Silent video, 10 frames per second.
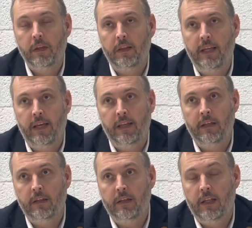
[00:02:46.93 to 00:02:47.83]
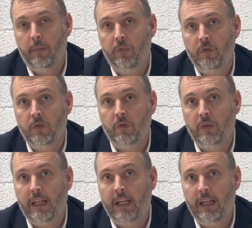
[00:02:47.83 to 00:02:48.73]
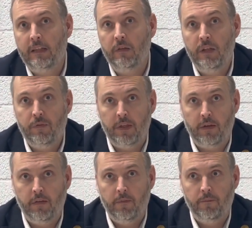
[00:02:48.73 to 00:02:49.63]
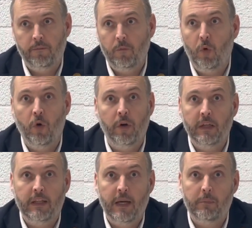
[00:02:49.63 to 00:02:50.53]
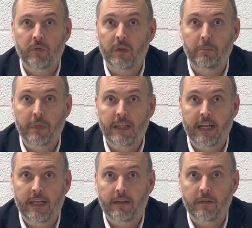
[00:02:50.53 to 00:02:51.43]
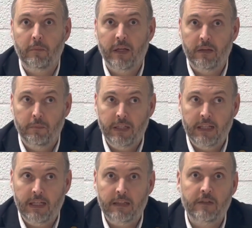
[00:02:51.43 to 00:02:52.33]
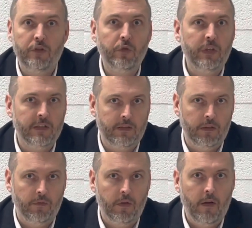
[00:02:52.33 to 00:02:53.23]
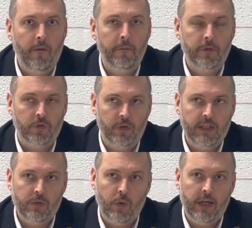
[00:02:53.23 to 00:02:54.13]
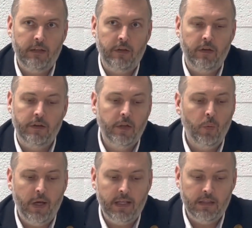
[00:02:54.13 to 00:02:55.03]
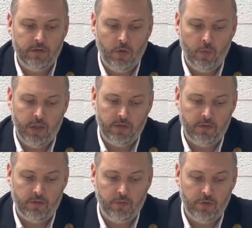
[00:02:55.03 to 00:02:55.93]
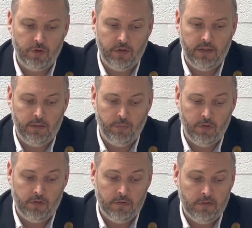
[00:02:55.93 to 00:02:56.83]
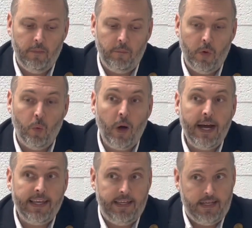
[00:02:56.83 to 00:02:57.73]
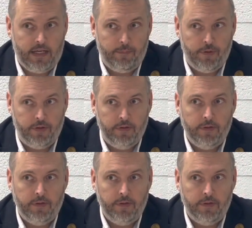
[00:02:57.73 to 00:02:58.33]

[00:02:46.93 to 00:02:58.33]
then it happens 10 at the evening, or it happens in midnight, but the midnight is New Year's Eve. So that's why the when is always crucial and important. And why happened?